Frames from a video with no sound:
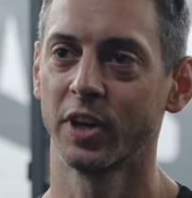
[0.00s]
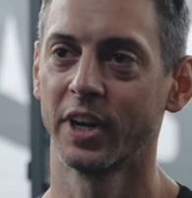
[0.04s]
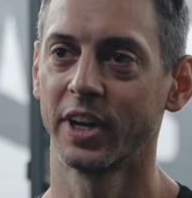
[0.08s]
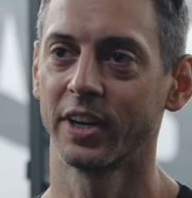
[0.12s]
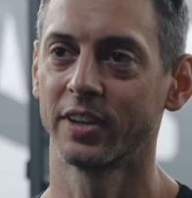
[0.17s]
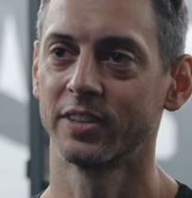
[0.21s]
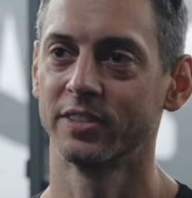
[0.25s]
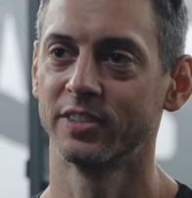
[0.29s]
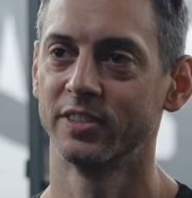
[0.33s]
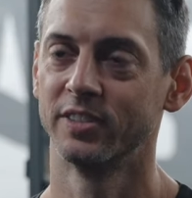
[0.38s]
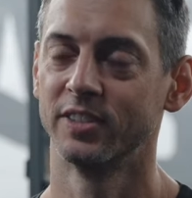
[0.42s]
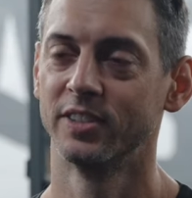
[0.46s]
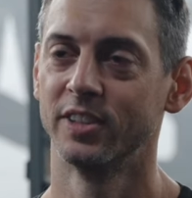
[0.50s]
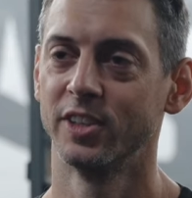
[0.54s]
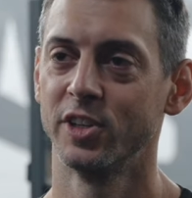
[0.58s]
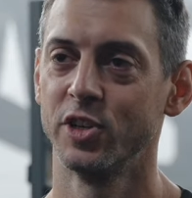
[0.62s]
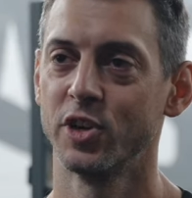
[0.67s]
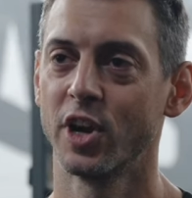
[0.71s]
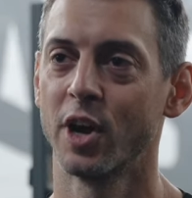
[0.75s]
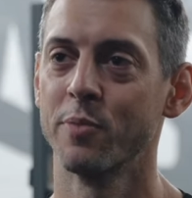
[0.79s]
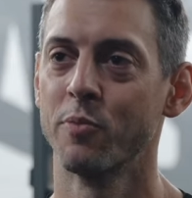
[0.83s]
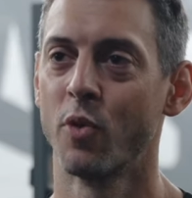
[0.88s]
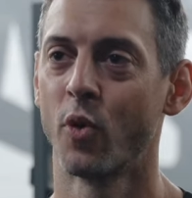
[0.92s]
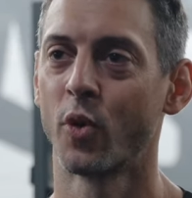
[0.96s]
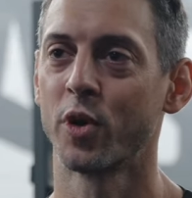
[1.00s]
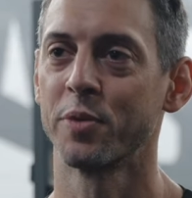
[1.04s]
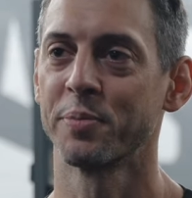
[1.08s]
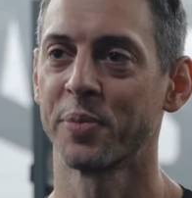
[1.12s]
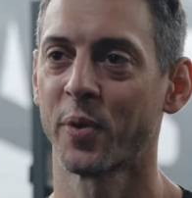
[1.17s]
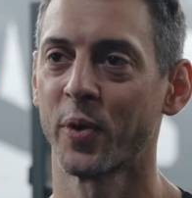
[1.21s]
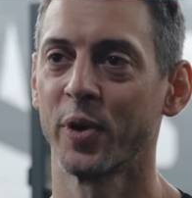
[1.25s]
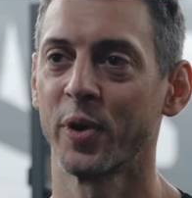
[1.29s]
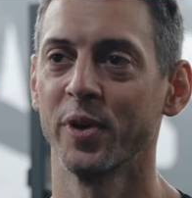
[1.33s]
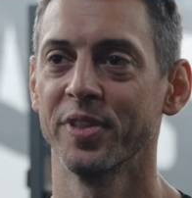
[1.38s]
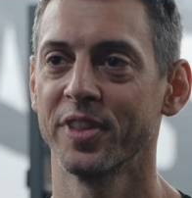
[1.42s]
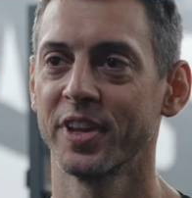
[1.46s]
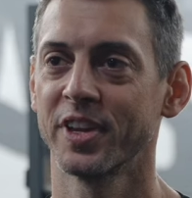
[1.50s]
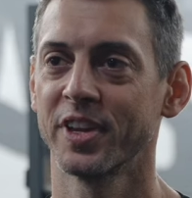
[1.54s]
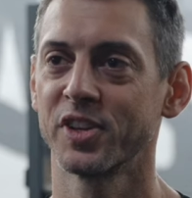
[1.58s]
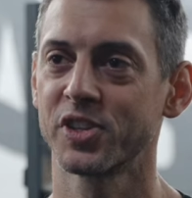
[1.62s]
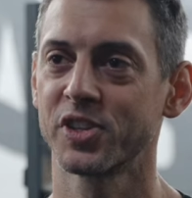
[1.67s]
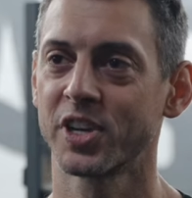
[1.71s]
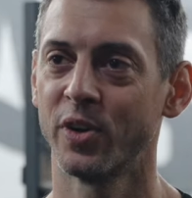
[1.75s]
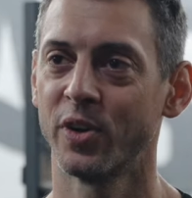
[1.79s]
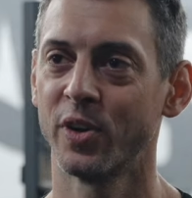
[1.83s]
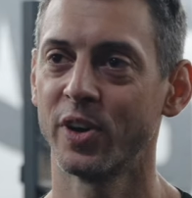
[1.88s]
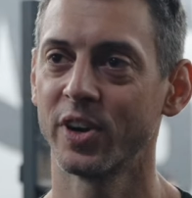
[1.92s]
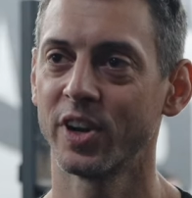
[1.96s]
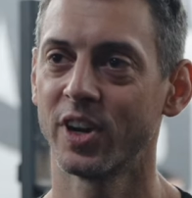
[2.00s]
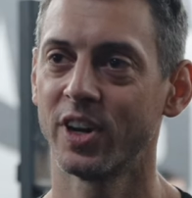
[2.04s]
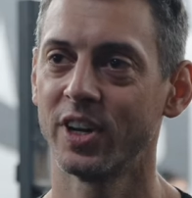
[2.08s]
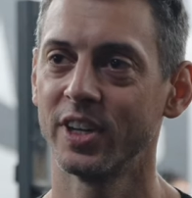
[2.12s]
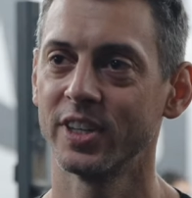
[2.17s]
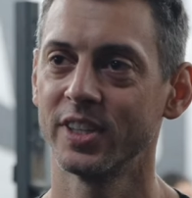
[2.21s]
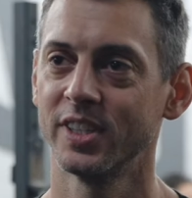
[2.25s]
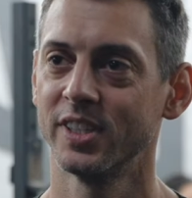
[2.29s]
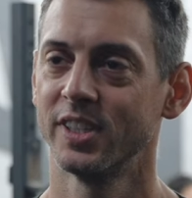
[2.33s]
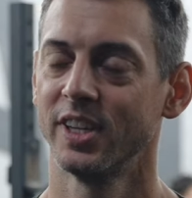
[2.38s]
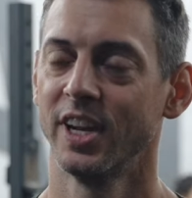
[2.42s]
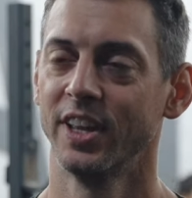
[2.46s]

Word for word: Like you got more important things going on,